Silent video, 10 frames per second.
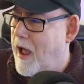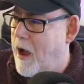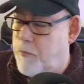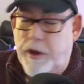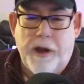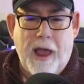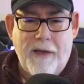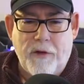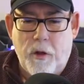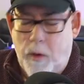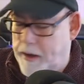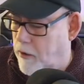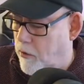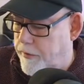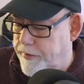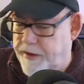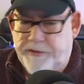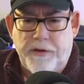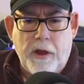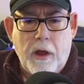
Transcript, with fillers: and we're going to have a quick look at this.